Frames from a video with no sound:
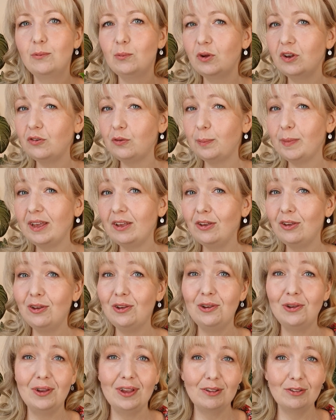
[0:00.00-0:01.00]
which make
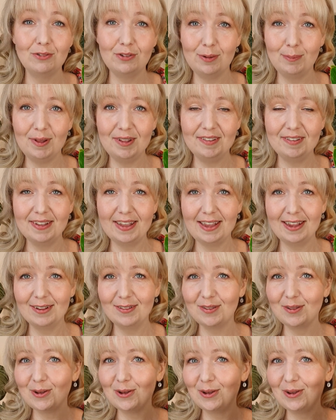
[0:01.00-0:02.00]
you extremely sick,
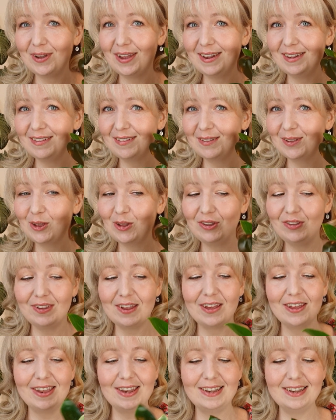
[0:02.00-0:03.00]
so it's a good
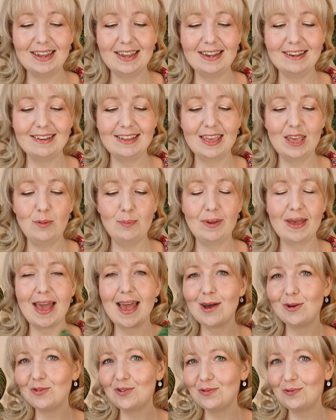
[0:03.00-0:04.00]
idea to keep it
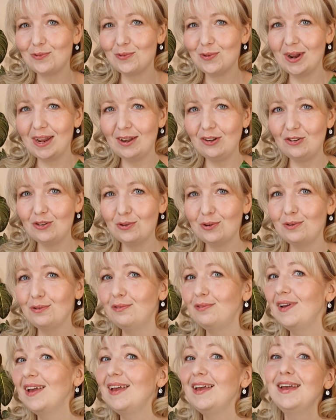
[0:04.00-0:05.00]
out of reach of
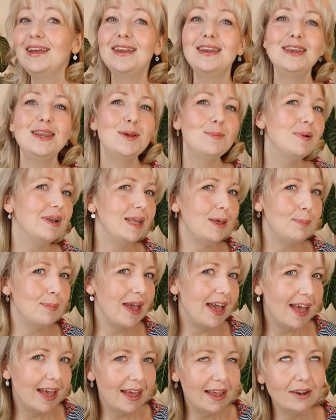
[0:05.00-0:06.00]
nibbly
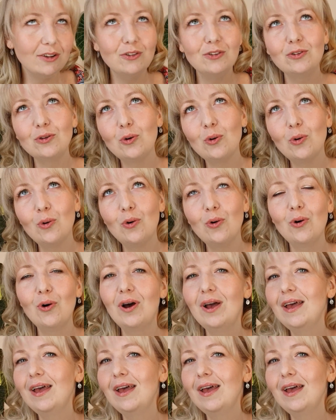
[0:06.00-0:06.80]
pets or